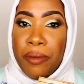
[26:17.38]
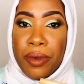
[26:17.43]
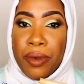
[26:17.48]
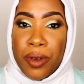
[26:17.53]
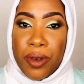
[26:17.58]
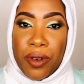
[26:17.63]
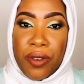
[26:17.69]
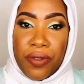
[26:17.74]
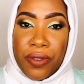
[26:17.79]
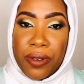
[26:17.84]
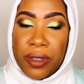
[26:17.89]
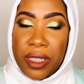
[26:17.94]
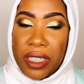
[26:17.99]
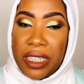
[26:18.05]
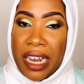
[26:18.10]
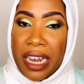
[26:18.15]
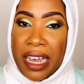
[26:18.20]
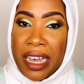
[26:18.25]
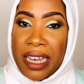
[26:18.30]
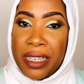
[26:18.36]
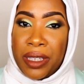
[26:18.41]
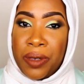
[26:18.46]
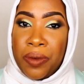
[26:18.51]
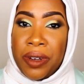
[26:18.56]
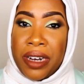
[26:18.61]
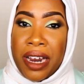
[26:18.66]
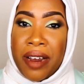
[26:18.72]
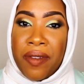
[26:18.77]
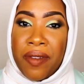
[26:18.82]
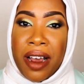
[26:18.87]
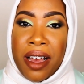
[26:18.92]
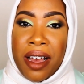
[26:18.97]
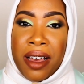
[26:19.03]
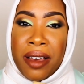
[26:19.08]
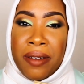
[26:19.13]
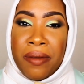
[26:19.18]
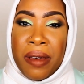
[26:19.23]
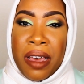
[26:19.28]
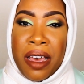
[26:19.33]
beautiful shades. Whenever
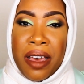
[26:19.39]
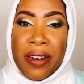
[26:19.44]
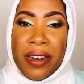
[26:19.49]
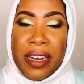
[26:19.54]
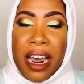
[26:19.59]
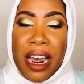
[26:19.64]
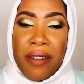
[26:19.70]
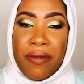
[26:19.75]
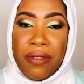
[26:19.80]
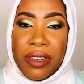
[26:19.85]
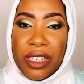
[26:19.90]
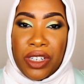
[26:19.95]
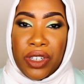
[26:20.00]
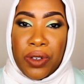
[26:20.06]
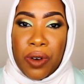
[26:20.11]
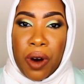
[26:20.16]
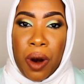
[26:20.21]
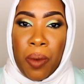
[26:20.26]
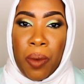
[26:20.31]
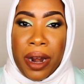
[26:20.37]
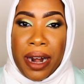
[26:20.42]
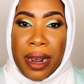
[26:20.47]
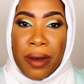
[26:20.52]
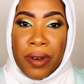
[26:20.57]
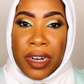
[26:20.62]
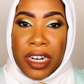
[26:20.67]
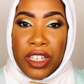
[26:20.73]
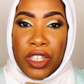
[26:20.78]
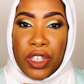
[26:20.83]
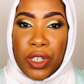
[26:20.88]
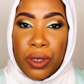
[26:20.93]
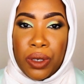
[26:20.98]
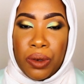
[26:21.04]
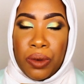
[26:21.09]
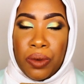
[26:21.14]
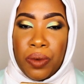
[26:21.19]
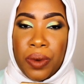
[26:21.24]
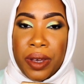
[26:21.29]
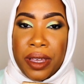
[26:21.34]
I'm not really sure what I want to
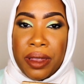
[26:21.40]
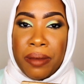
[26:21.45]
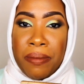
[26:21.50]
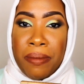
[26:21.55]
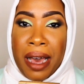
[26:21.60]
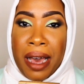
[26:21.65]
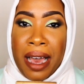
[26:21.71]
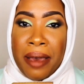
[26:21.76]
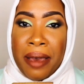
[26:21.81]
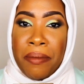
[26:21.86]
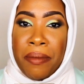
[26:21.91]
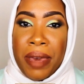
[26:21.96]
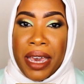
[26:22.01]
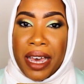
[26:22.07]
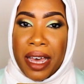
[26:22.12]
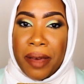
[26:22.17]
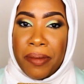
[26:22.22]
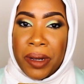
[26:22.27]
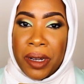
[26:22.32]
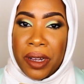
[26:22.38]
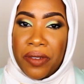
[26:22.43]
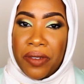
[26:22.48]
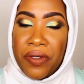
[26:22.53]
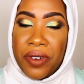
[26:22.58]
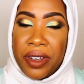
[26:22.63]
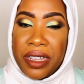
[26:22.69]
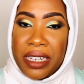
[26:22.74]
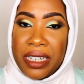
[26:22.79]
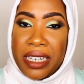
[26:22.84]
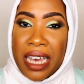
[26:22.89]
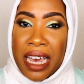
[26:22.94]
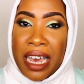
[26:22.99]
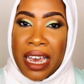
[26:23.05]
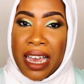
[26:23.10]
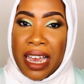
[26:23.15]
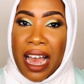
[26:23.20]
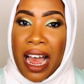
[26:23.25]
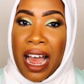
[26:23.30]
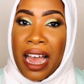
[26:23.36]
do with my makeup look for the
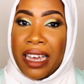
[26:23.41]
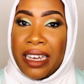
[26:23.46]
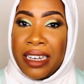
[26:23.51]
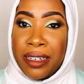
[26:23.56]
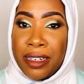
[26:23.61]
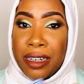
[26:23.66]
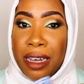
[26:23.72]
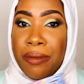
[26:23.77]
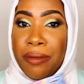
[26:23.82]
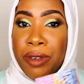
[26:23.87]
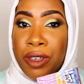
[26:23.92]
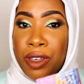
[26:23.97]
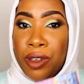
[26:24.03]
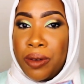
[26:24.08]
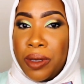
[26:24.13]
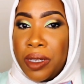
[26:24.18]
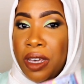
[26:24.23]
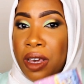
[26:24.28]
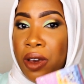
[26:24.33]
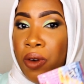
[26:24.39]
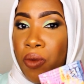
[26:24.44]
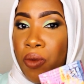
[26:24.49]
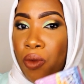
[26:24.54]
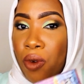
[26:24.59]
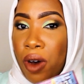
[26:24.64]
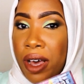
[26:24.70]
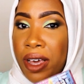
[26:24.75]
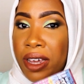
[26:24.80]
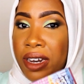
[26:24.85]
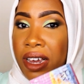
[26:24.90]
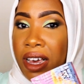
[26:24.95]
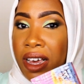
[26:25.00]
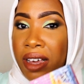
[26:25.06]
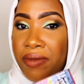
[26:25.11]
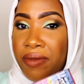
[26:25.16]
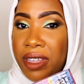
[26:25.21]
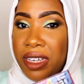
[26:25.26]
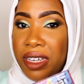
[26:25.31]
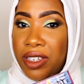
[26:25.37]
day, I end up using one
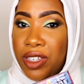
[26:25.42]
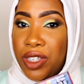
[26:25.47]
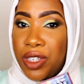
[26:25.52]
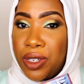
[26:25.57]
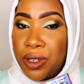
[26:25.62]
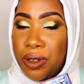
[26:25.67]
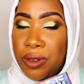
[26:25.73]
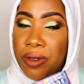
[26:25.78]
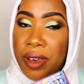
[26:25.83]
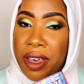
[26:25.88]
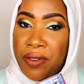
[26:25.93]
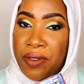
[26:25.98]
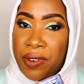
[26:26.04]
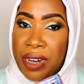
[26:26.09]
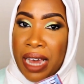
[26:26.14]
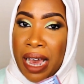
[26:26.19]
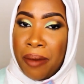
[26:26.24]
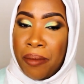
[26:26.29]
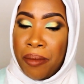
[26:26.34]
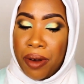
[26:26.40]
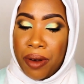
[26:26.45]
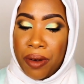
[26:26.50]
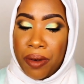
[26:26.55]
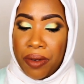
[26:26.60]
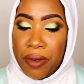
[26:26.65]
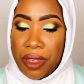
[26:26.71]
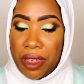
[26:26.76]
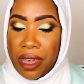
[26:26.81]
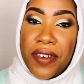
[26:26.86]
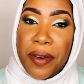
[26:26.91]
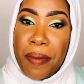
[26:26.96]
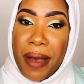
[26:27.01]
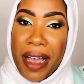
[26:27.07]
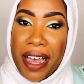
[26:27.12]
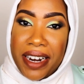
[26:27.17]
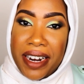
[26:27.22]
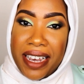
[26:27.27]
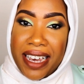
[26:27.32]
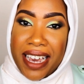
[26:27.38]
of these two, if not both. For
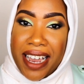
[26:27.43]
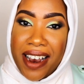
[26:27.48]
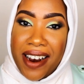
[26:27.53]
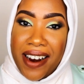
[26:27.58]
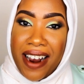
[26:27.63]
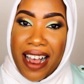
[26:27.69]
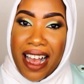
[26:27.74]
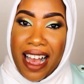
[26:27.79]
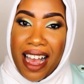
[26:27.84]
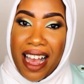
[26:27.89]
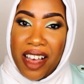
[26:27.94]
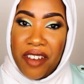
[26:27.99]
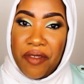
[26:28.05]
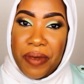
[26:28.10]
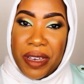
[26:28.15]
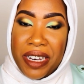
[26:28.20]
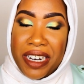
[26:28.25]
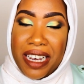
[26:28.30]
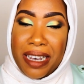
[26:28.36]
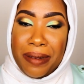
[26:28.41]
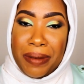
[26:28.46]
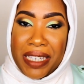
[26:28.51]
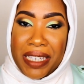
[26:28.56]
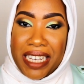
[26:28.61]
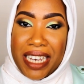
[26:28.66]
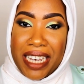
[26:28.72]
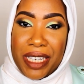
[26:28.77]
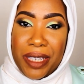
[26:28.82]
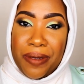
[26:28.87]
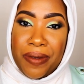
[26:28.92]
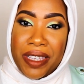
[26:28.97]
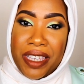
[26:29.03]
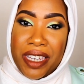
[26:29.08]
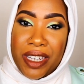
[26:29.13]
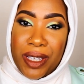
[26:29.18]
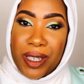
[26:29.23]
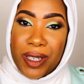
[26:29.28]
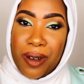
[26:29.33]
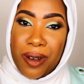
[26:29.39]
body care, I have been obsessed
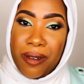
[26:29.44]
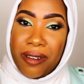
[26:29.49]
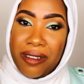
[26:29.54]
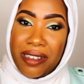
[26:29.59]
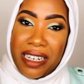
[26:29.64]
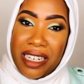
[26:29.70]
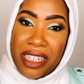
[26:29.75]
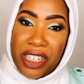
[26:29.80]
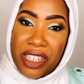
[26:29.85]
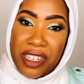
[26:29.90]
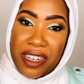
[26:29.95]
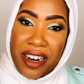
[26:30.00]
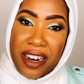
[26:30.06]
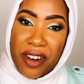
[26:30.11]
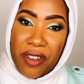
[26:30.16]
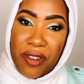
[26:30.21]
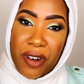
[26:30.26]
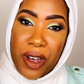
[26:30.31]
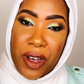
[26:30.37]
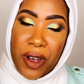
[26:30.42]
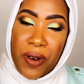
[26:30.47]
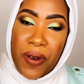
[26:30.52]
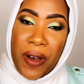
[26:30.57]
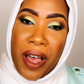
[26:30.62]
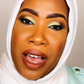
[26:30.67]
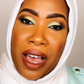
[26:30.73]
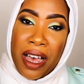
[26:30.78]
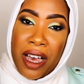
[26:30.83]
with the Sol de Janeiro